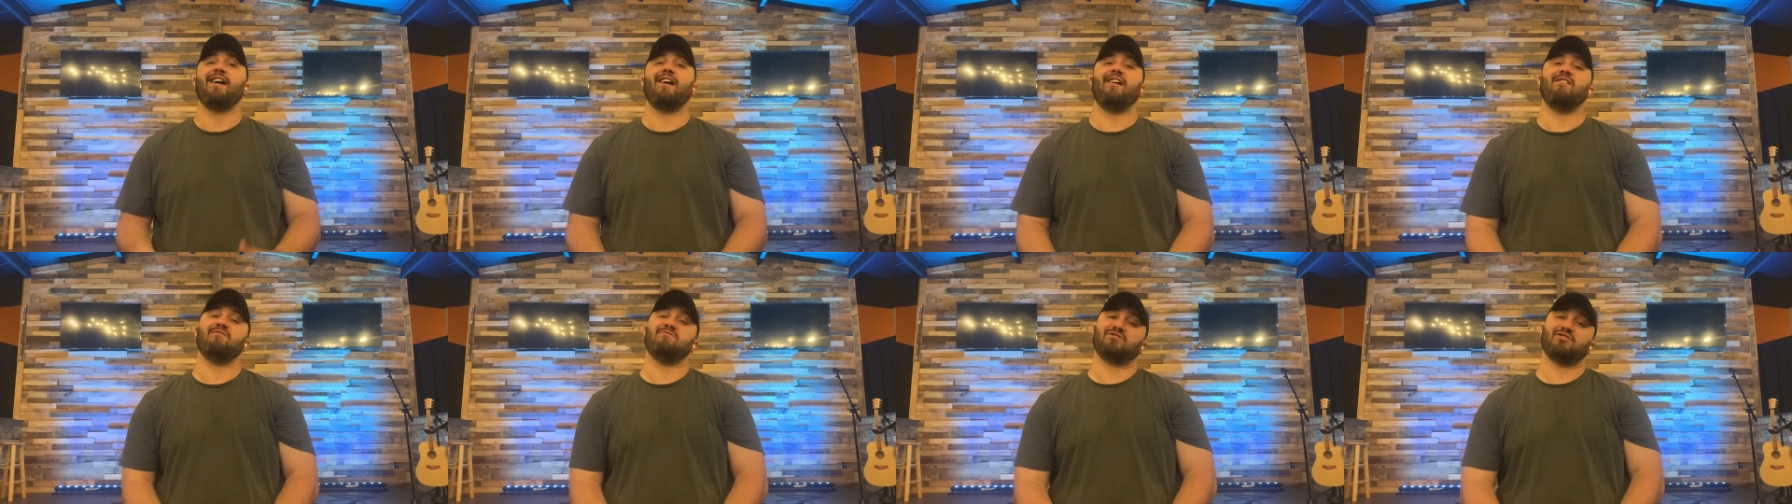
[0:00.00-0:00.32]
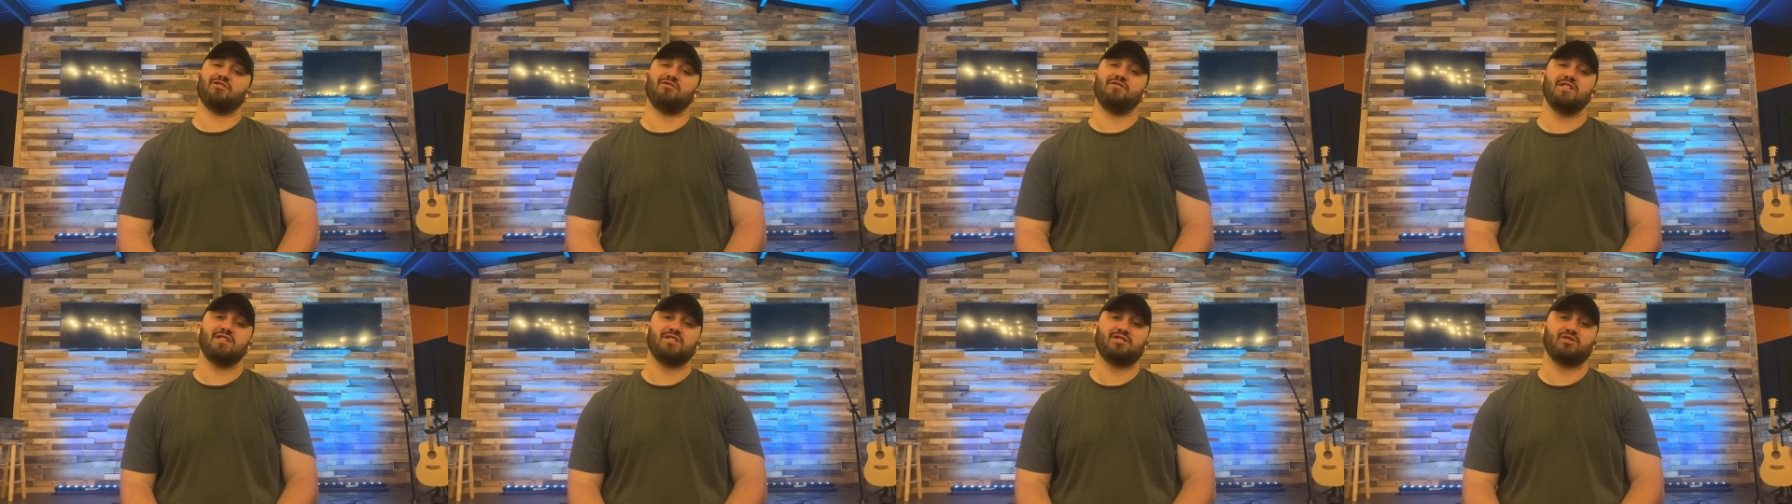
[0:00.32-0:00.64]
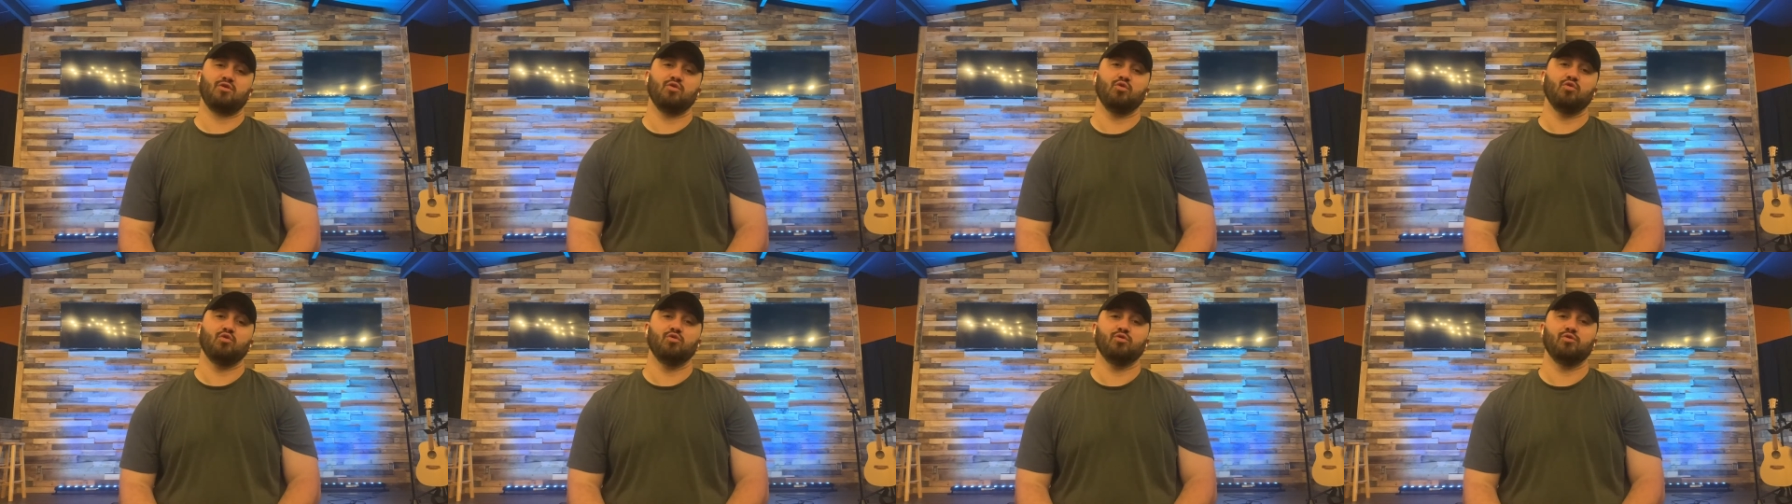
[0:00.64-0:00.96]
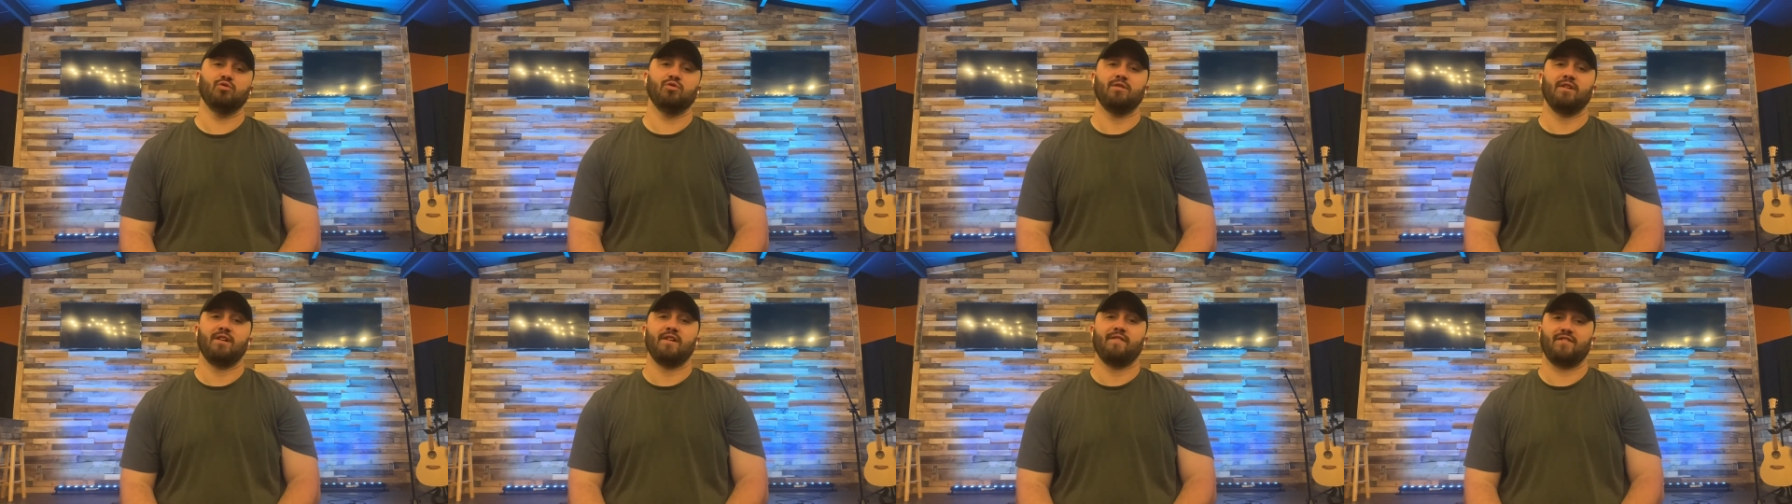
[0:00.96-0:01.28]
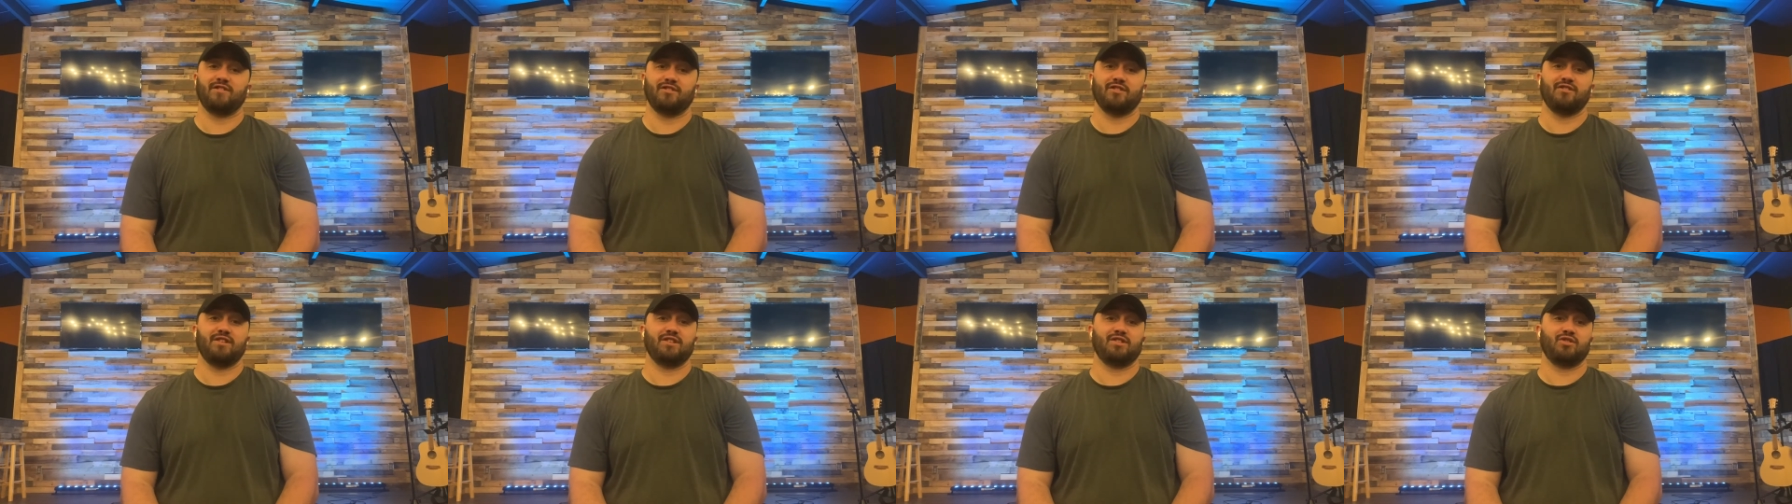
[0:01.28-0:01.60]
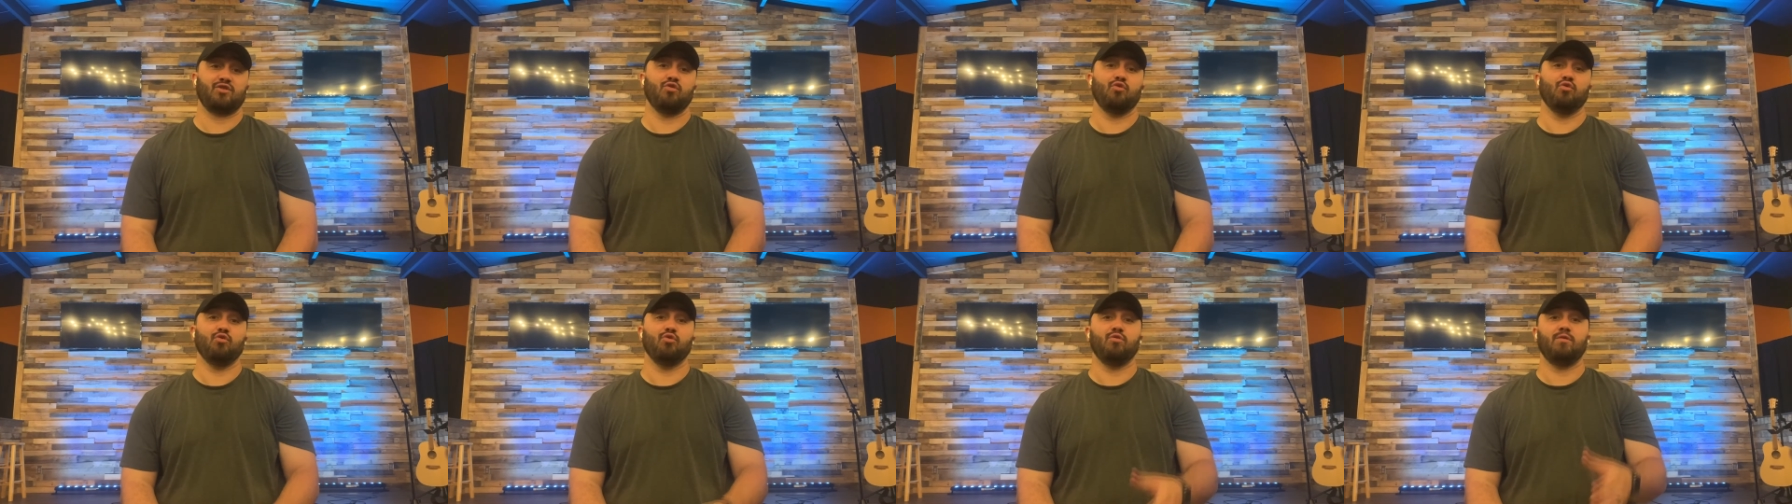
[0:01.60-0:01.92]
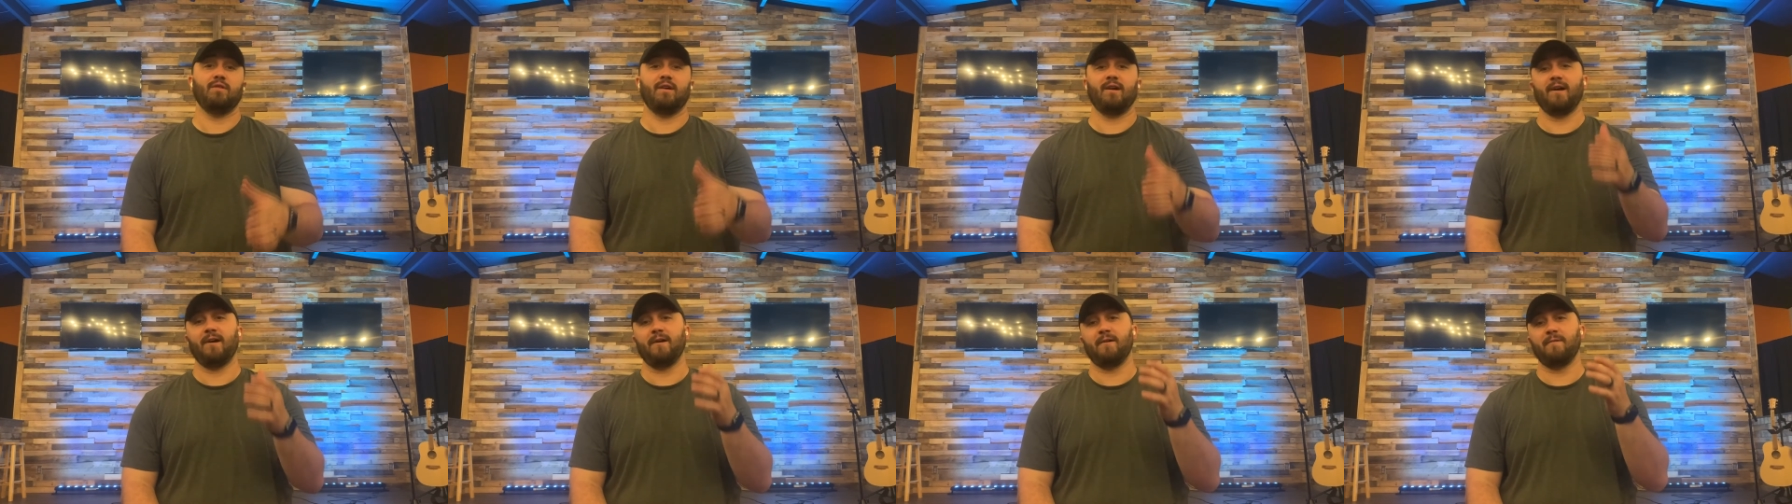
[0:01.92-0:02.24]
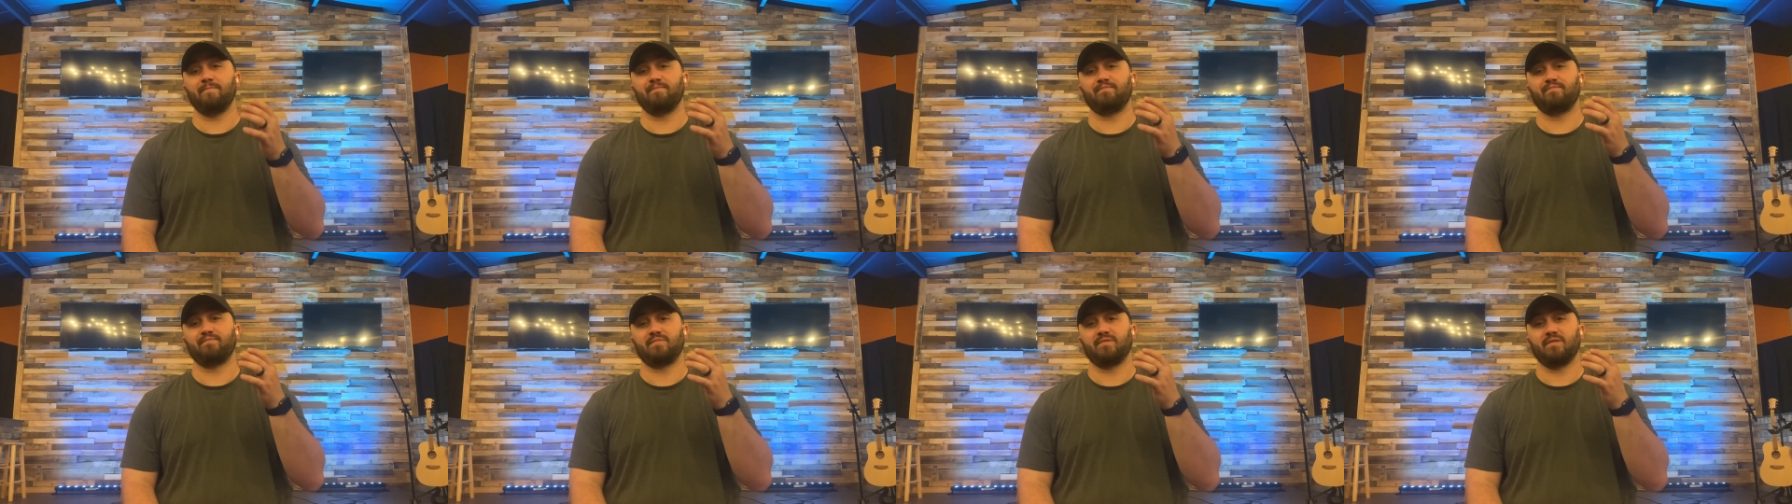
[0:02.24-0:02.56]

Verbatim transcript: on Sunday school for Sunday school um,